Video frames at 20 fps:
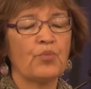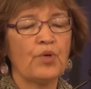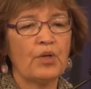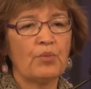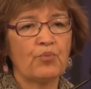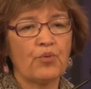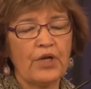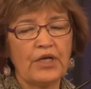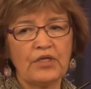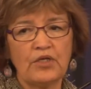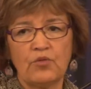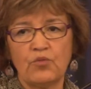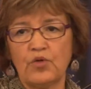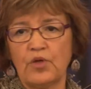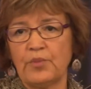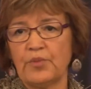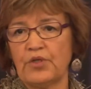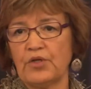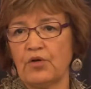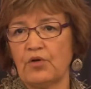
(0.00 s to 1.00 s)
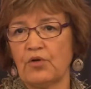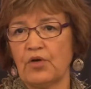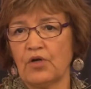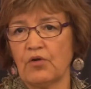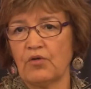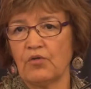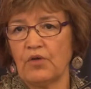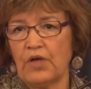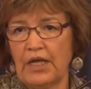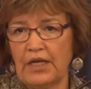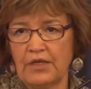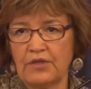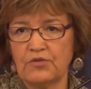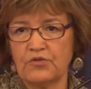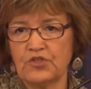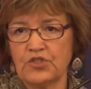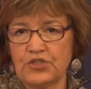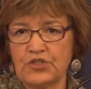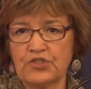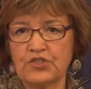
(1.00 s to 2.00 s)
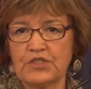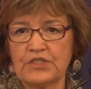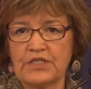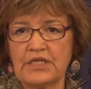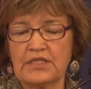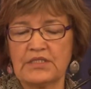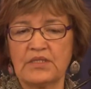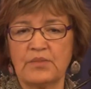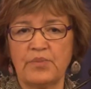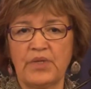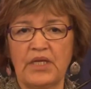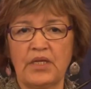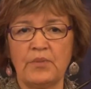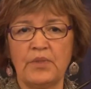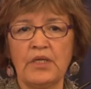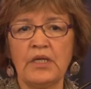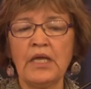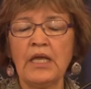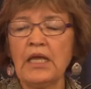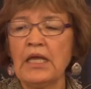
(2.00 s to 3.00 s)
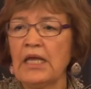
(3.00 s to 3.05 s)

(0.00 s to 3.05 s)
a pregnant woman, or she just has a baby,